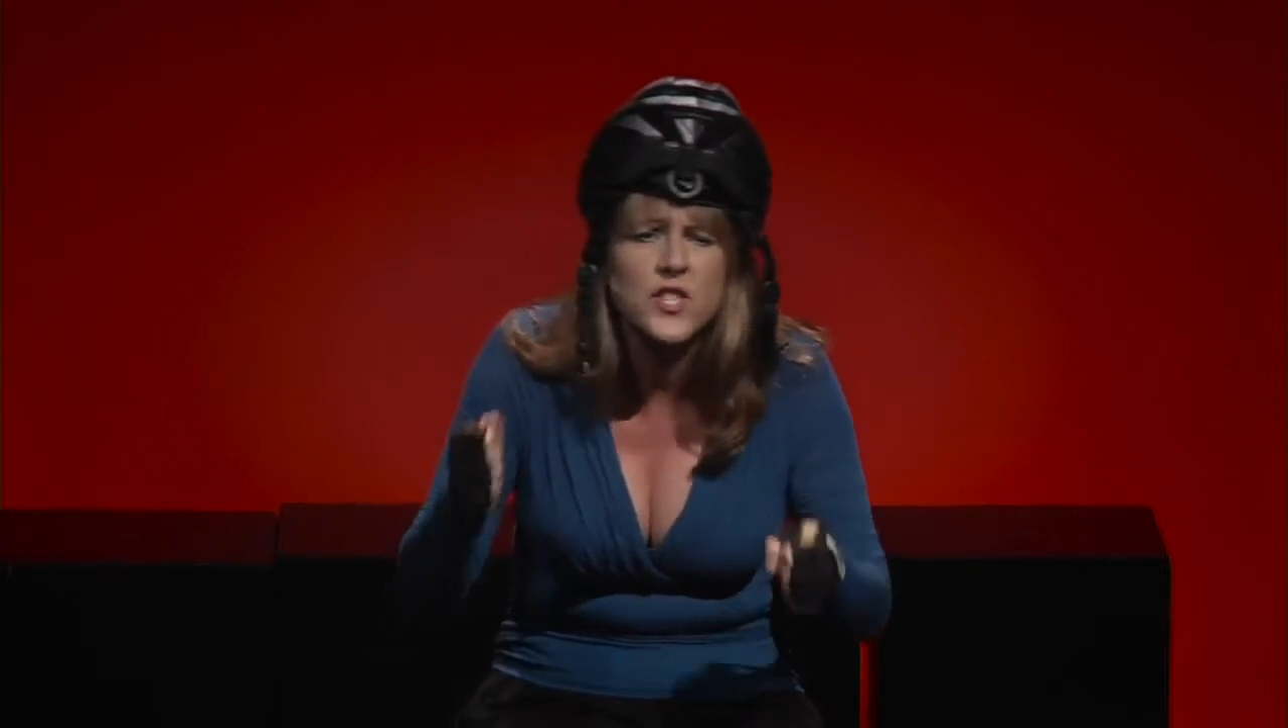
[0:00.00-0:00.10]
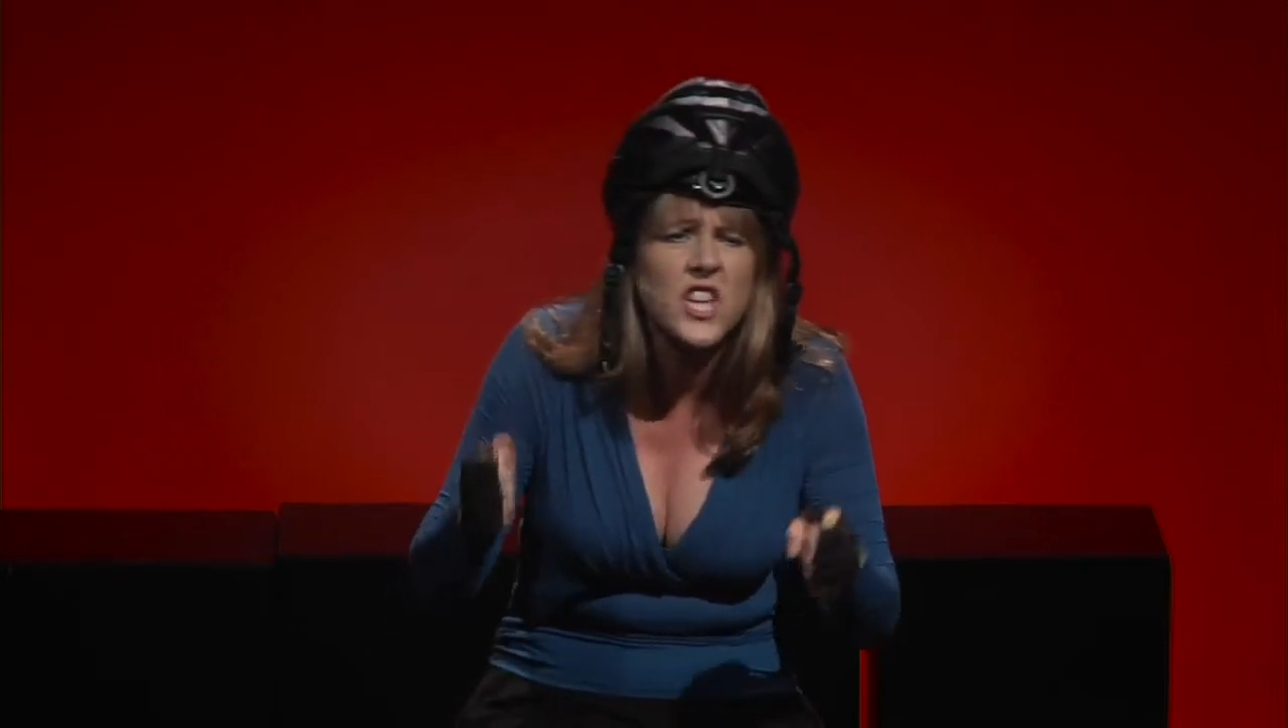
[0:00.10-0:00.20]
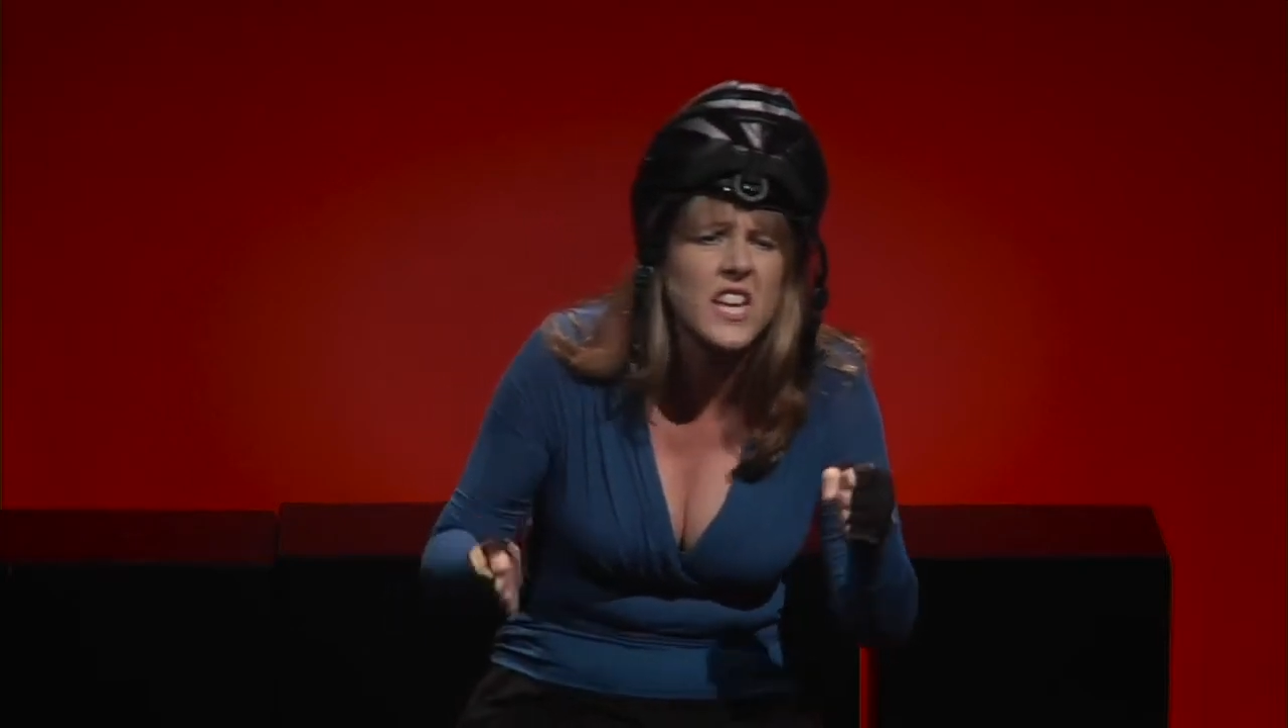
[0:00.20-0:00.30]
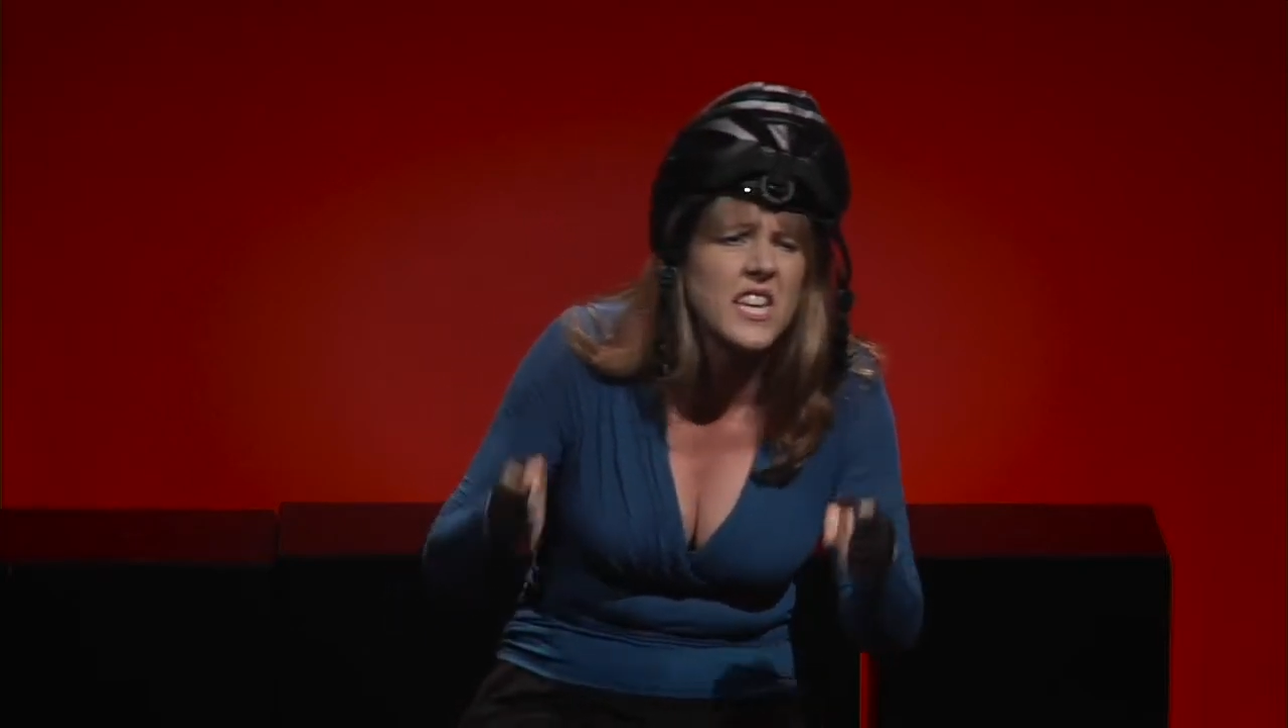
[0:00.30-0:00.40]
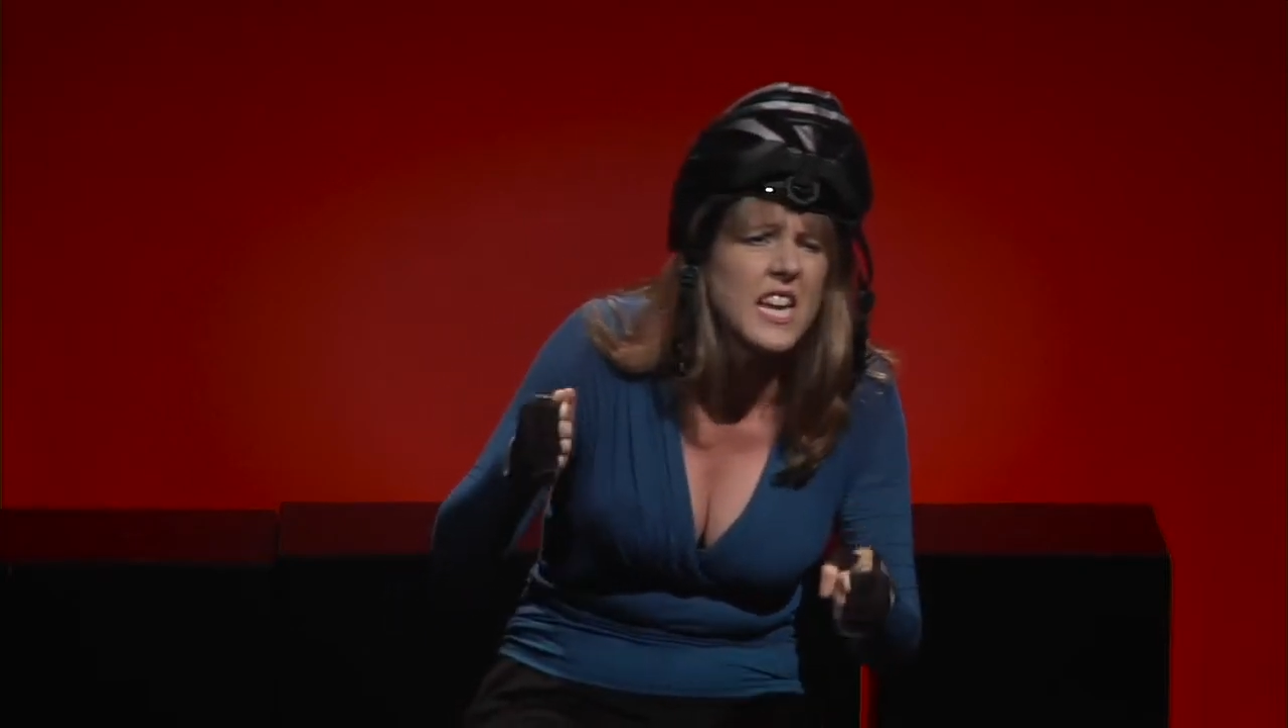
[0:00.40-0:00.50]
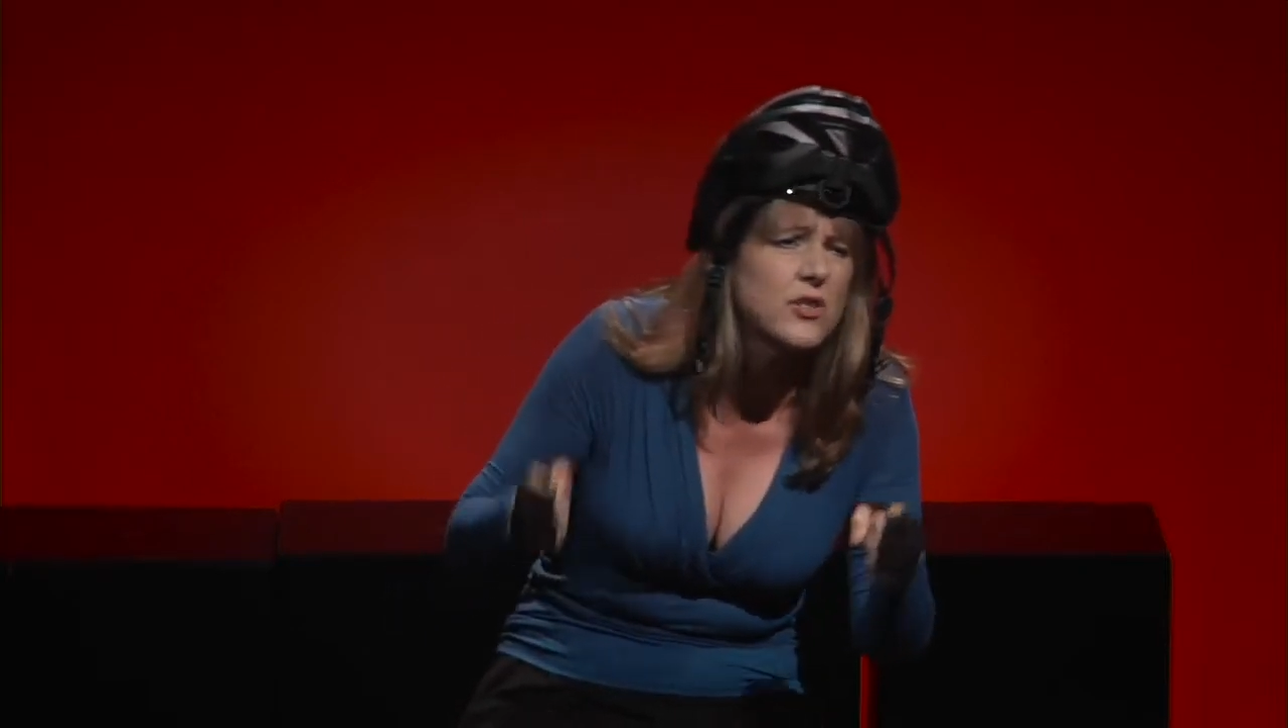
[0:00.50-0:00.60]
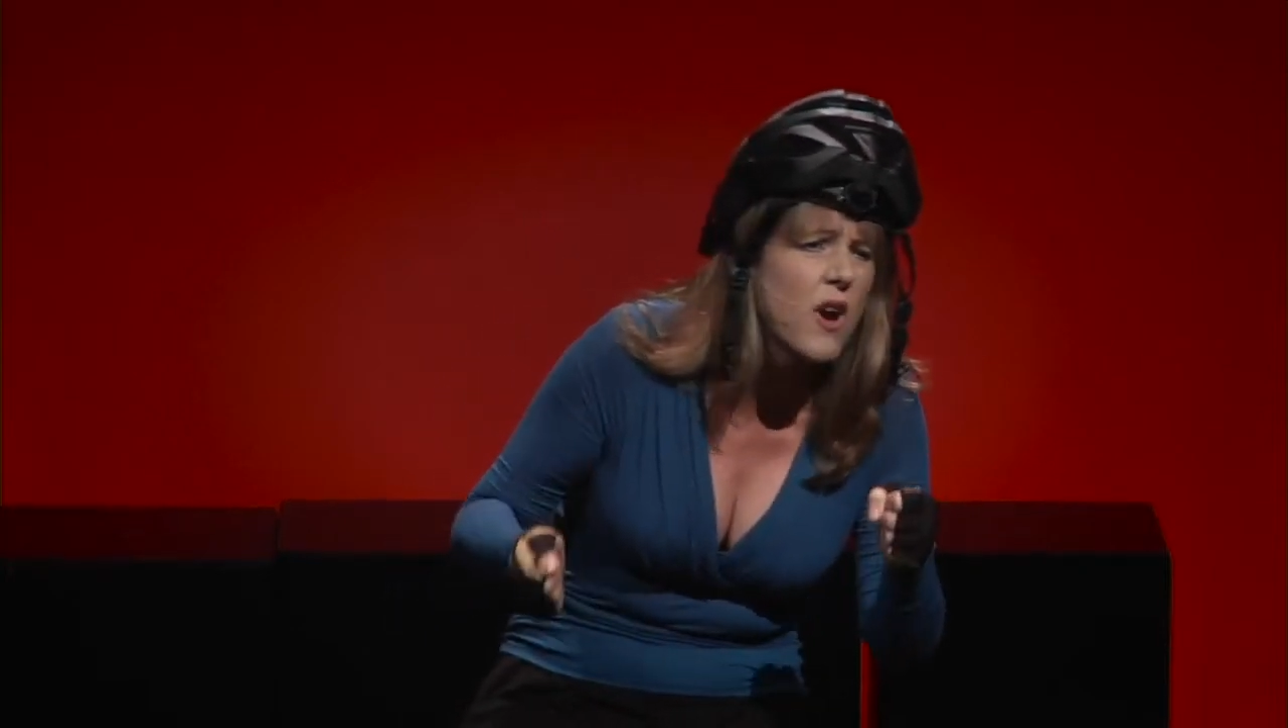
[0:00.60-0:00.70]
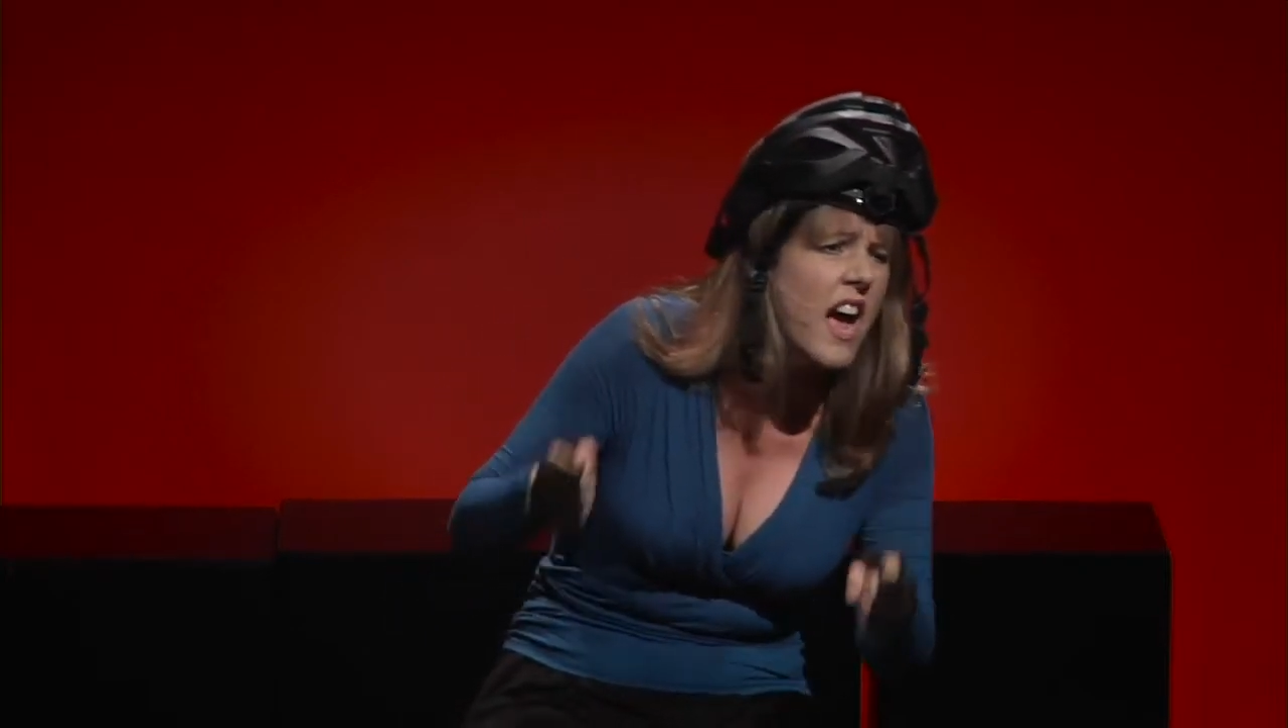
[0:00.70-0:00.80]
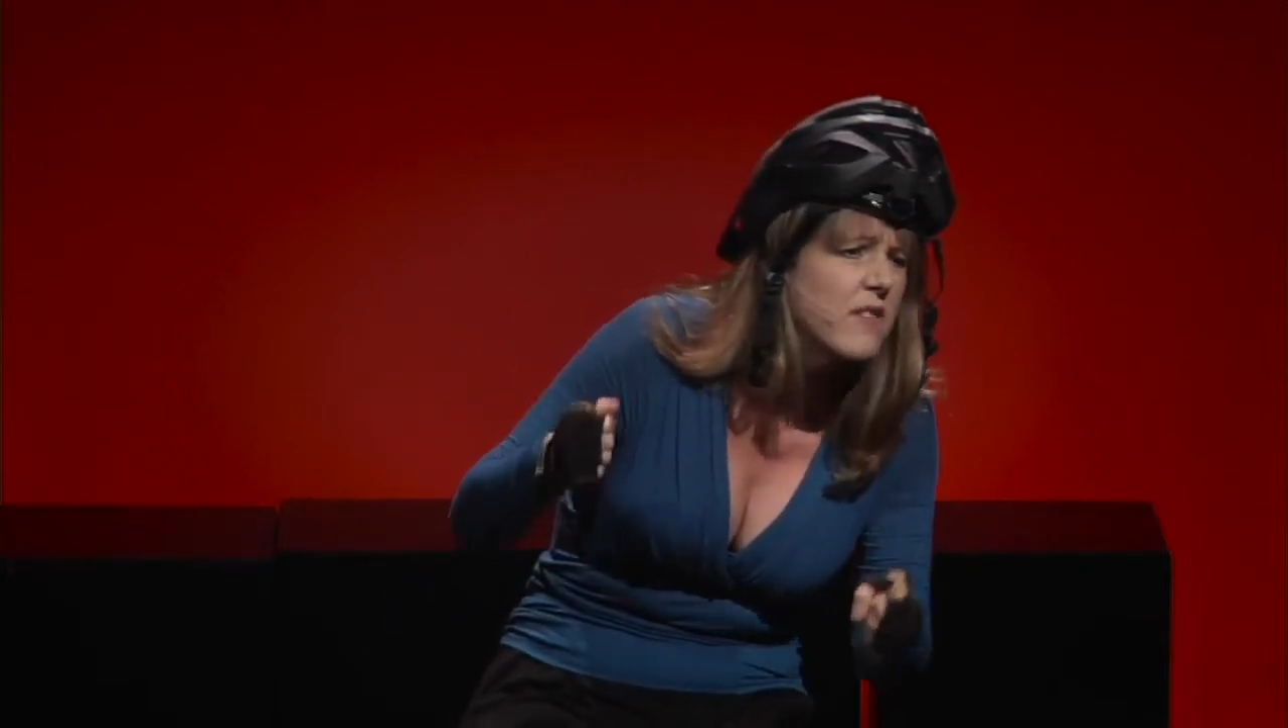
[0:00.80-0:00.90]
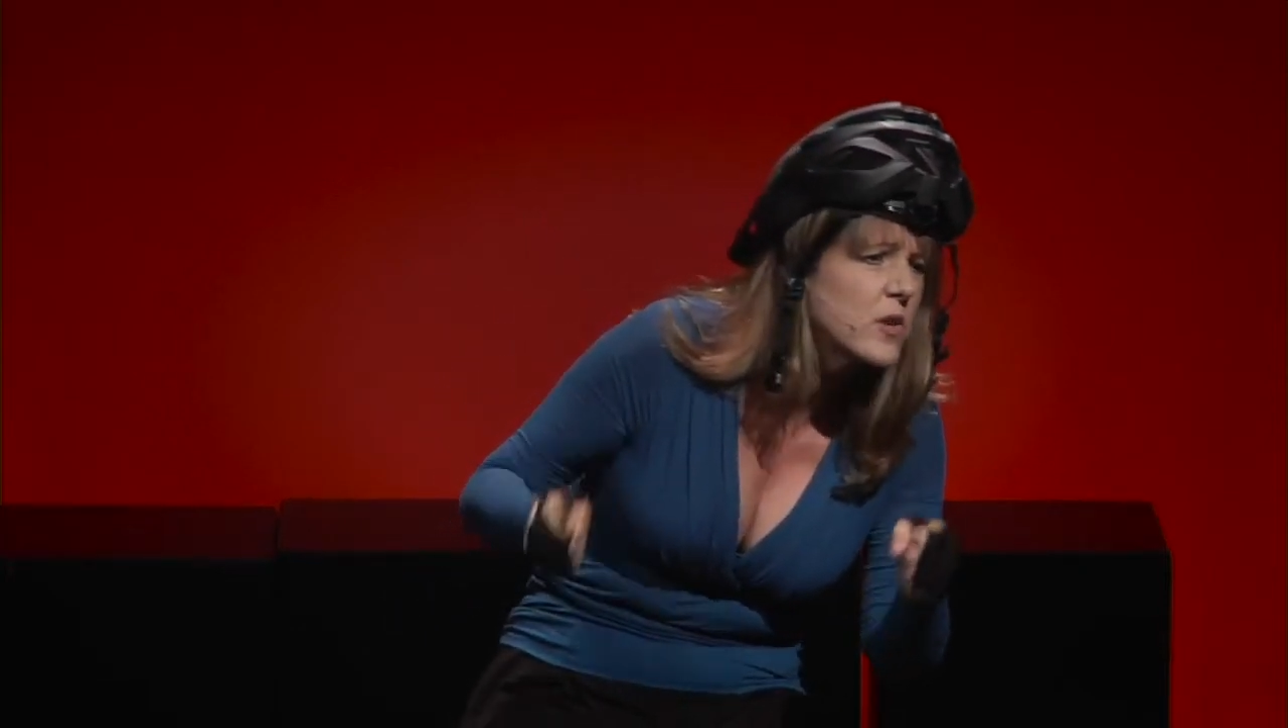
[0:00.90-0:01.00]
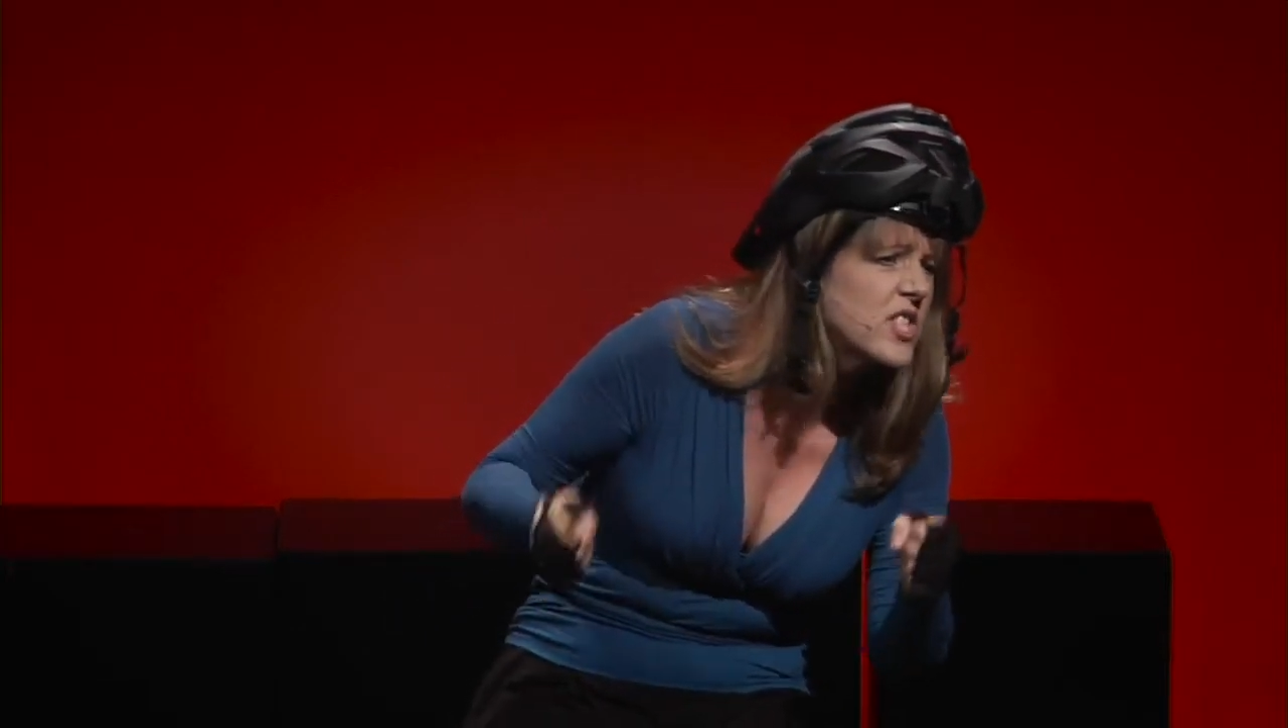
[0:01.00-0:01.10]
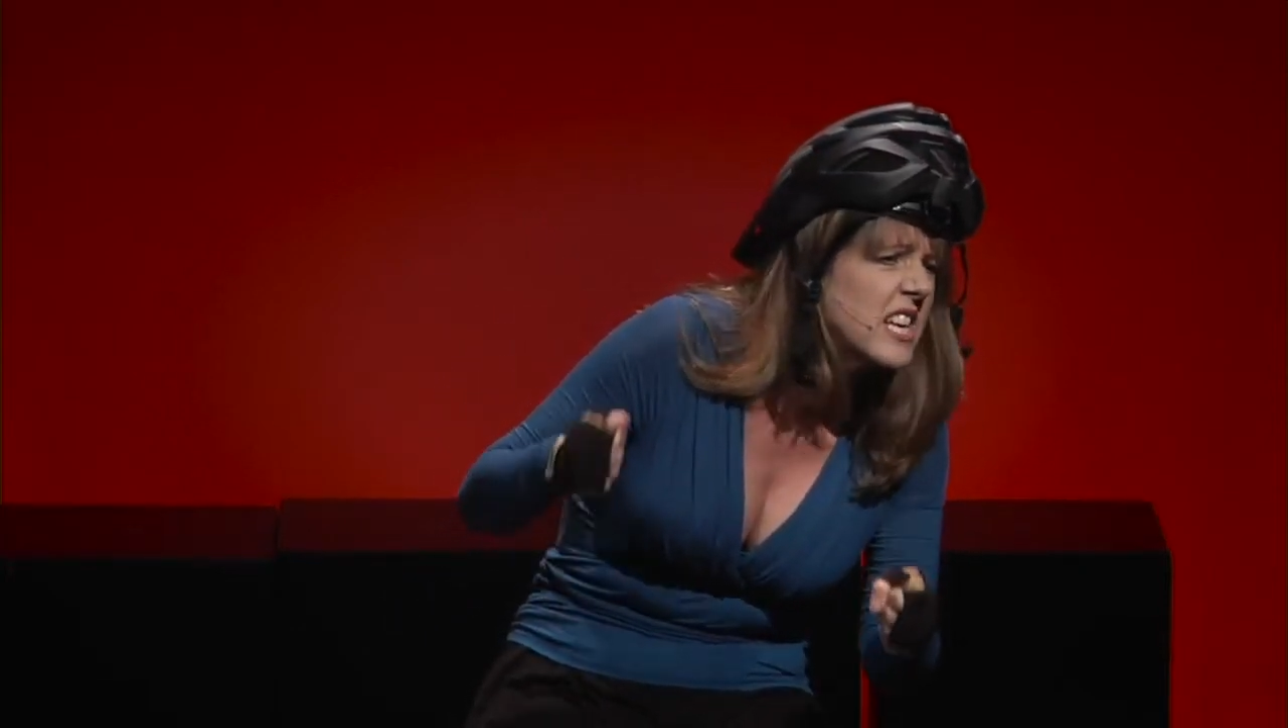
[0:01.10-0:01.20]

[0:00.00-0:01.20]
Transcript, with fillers: Sunday drivers